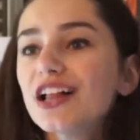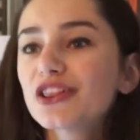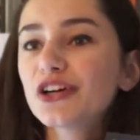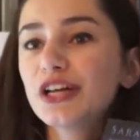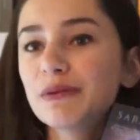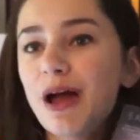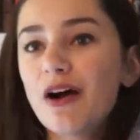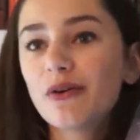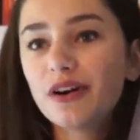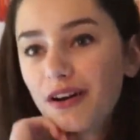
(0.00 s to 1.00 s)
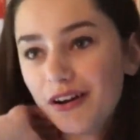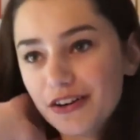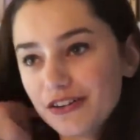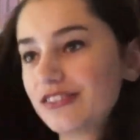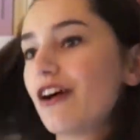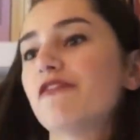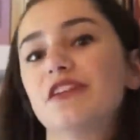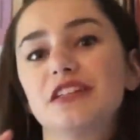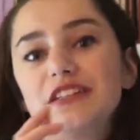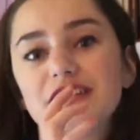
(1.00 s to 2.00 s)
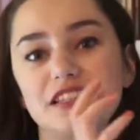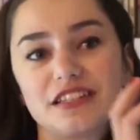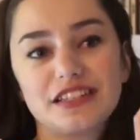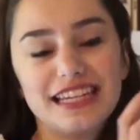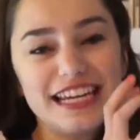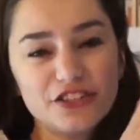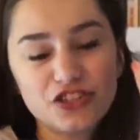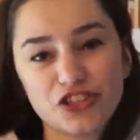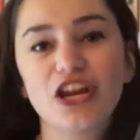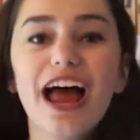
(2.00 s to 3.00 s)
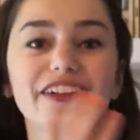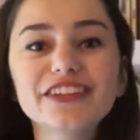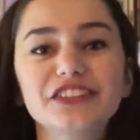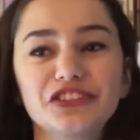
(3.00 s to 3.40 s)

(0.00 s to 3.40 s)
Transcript: learning about herself and each challenge.